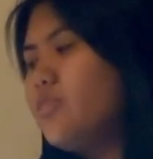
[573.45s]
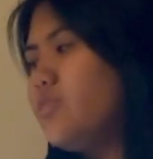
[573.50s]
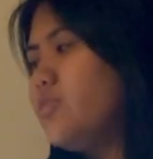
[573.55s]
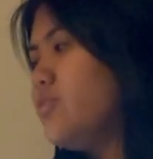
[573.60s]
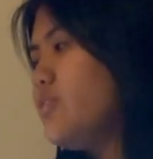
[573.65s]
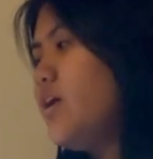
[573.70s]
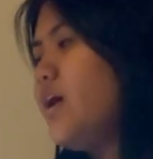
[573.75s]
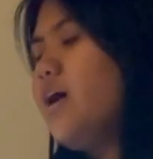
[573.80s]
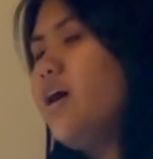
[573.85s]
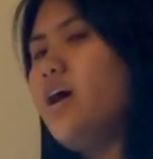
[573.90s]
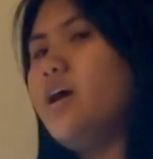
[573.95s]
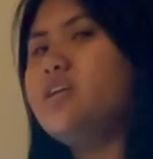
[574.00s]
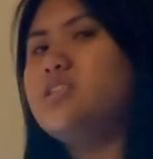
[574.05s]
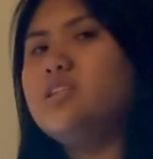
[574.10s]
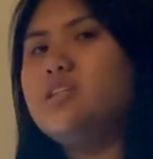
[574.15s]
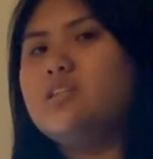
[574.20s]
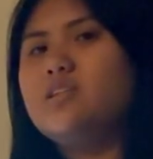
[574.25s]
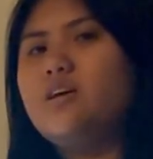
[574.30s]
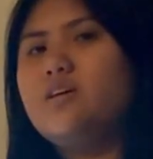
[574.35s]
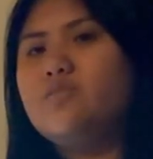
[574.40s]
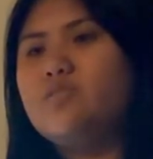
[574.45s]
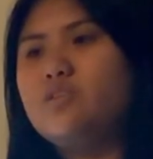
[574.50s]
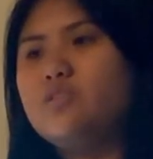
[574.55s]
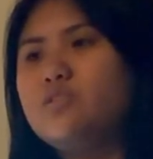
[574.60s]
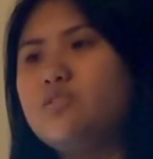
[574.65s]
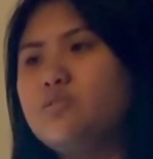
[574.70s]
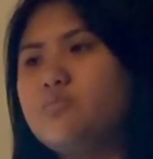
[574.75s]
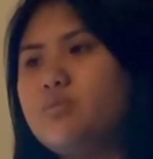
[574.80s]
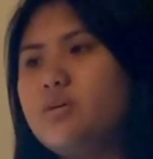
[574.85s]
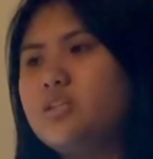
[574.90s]
the hygiene of your
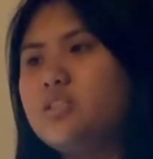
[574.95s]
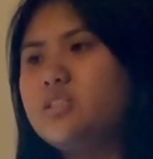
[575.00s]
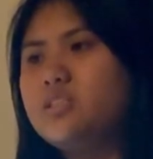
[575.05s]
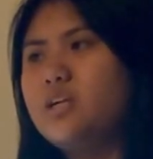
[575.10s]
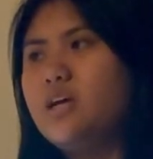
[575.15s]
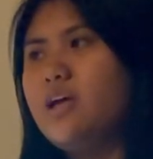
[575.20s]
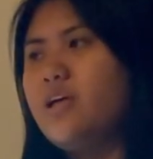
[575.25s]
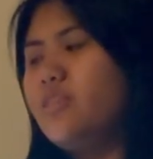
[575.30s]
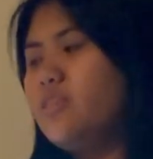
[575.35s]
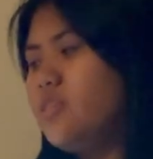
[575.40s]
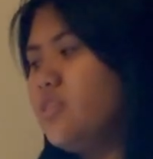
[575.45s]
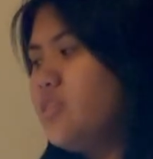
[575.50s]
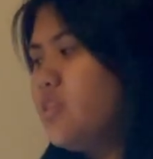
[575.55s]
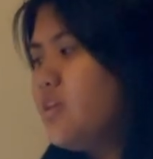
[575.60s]
toothbrush and